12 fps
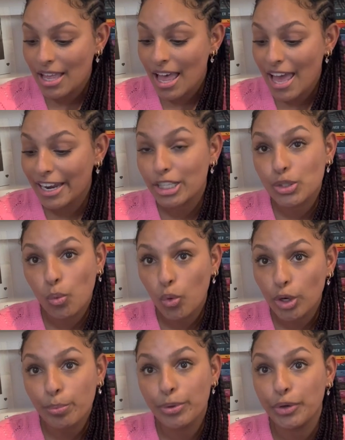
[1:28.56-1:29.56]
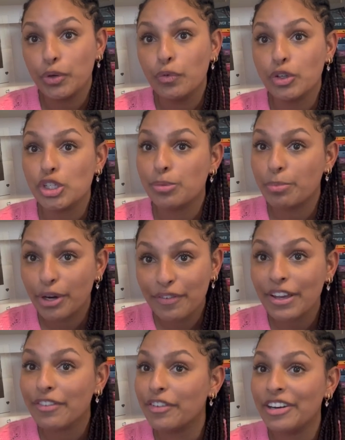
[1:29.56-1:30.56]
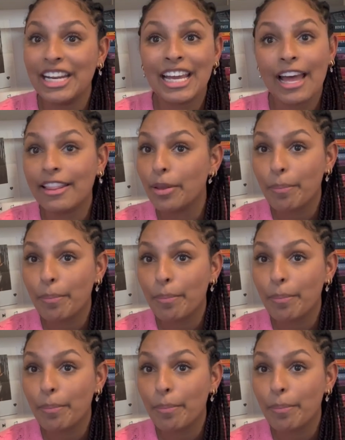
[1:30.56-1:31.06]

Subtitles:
and it's waterproof, which is perfect for reading at the